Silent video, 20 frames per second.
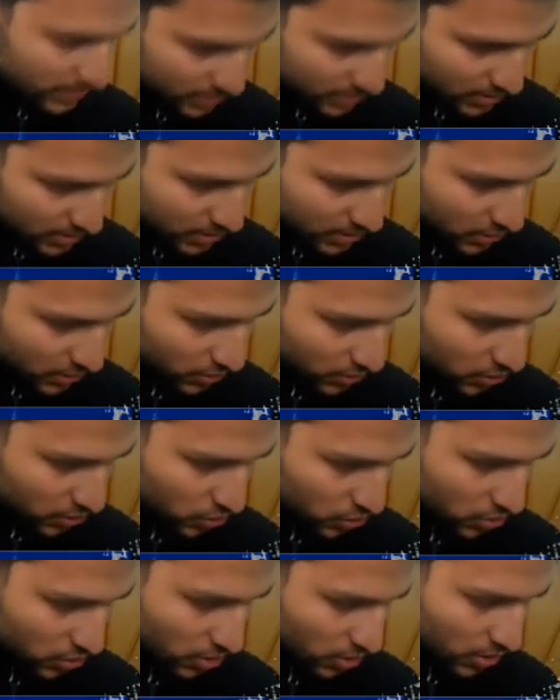
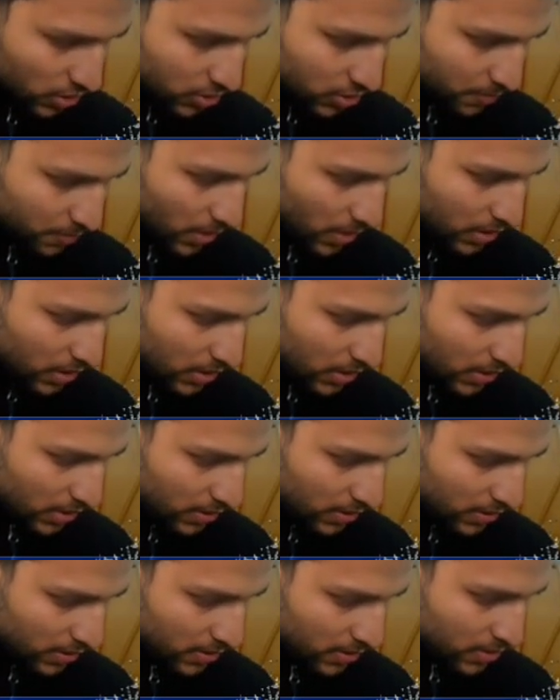is a Sparky.
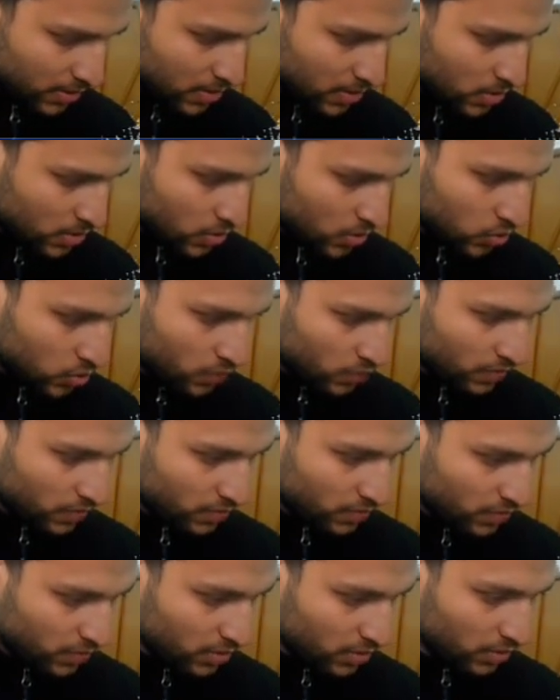So
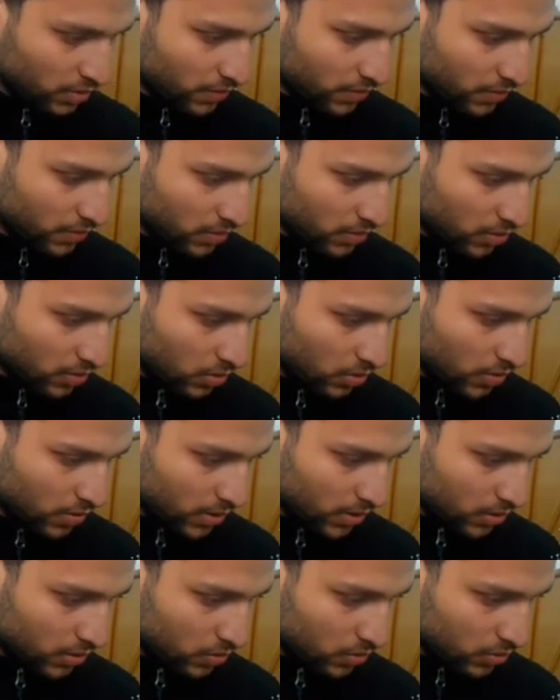we will go
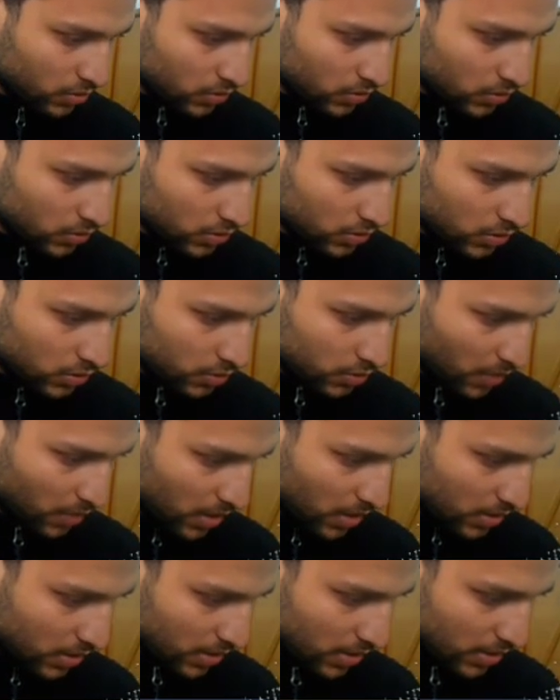and use
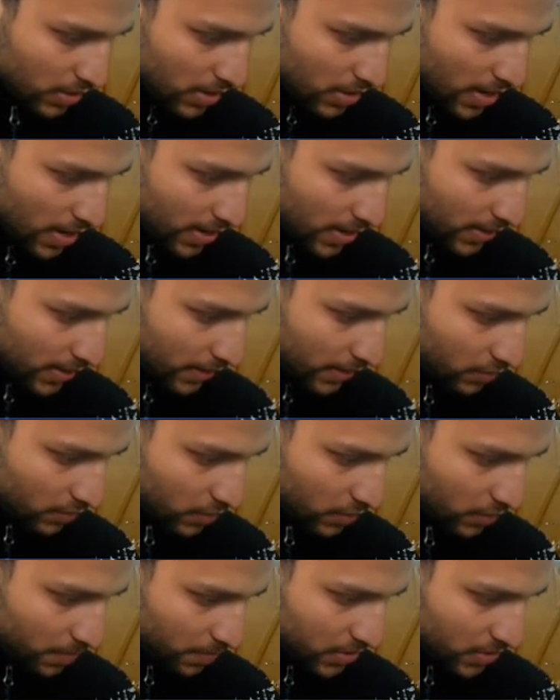Sparky and I
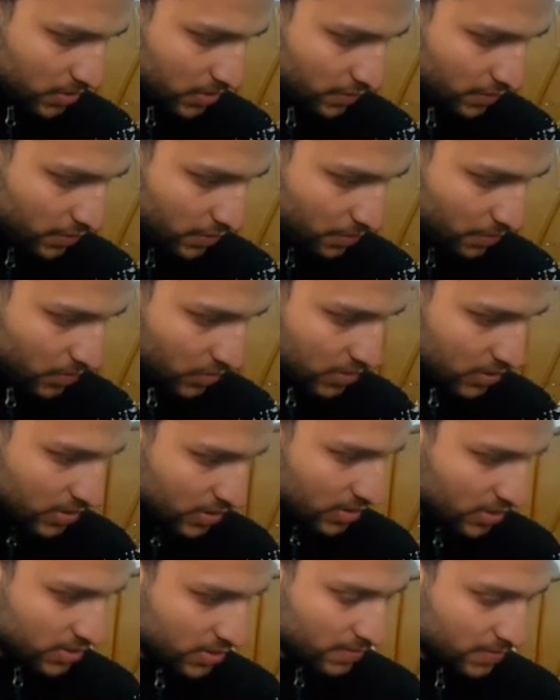will replace it with the
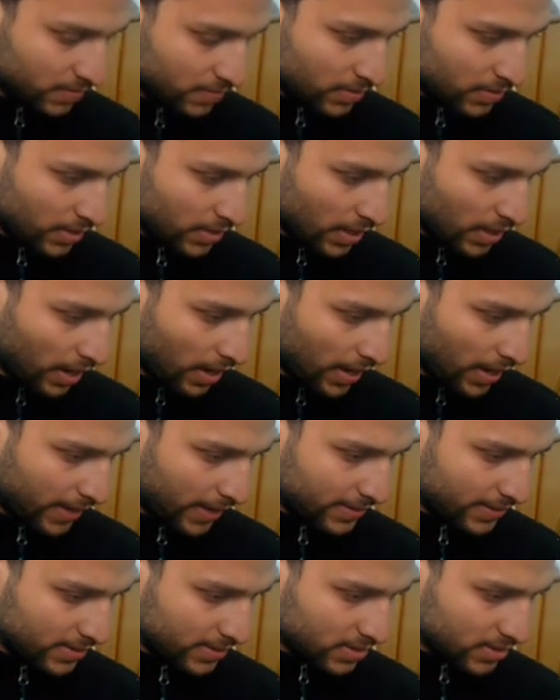Princess.
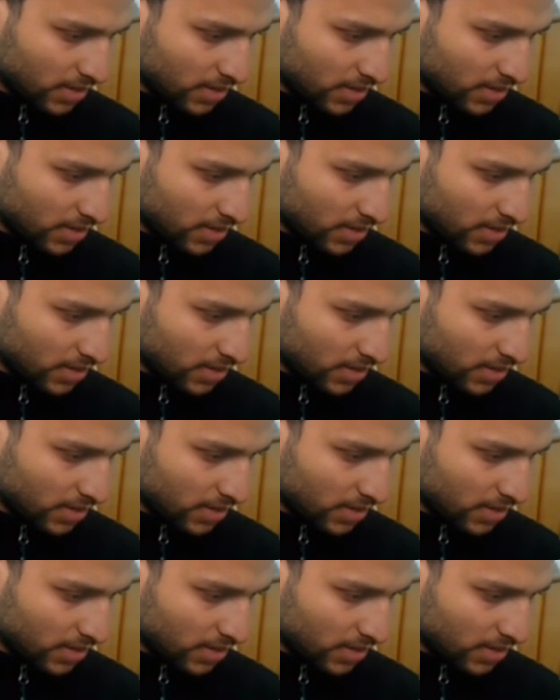I need